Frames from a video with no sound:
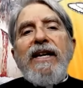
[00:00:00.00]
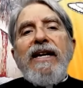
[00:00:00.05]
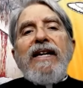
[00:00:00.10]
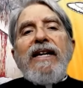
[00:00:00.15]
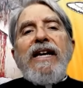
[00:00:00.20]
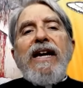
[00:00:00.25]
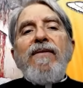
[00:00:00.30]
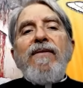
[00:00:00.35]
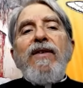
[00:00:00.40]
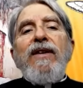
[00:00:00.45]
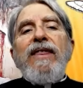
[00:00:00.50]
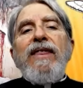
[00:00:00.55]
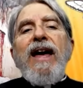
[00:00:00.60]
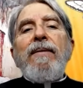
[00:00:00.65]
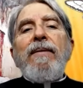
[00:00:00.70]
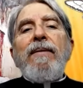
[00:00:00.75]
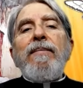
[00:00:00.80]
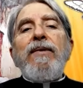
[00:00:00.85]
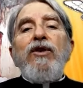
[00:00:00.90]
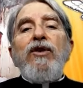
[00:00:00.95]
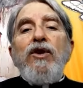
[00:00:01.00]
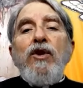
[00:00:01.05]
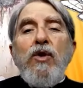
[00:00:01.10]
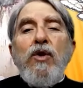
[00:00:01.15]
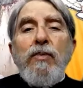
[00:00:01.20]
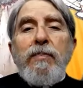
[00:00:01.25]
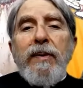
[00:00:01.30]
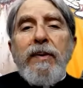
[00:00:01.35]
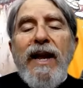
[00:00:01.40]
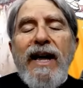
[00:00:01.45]
giving them new
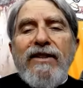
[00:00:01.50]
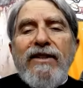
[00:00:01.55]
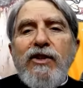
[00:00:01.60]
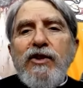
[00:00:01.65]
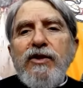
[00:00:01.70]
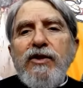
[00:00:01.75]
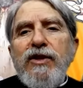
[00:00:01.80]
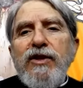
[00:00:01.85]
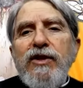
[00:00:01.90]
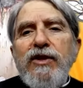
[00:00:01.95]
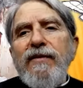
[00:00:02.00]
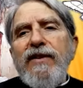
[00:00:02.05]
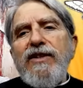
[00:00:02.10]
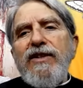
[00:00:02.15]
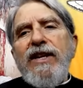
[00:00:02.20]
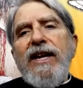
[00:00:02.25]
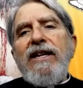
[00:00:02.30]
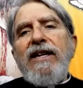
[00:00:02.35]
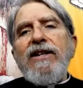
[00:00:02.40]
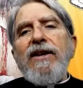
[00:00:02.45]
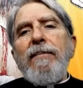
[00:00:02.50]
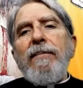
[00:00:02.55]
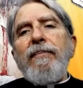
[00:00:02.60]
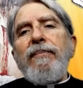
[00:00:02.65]
pledges of its kingdom.